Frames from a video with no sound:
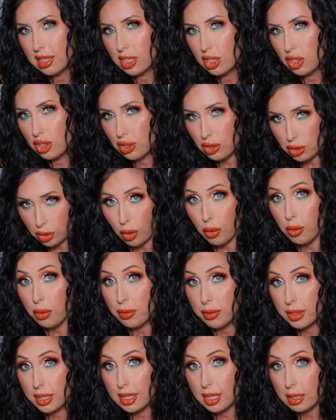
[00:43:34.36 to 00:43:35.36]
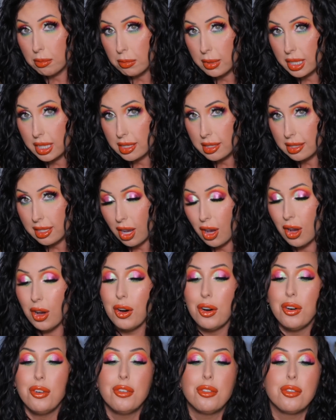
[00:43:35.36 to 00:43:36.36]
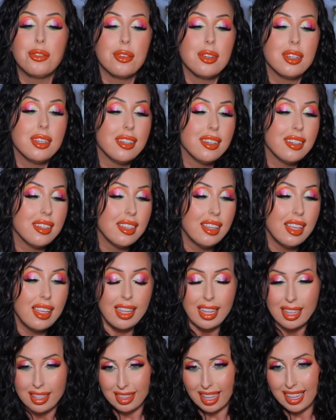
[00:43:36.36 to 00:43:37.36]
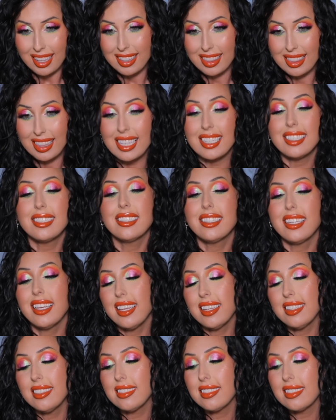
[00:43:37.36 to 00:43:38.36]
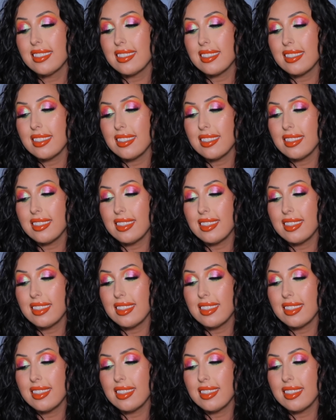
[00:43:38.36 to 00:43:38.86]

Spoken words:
so feeling myself. Like this is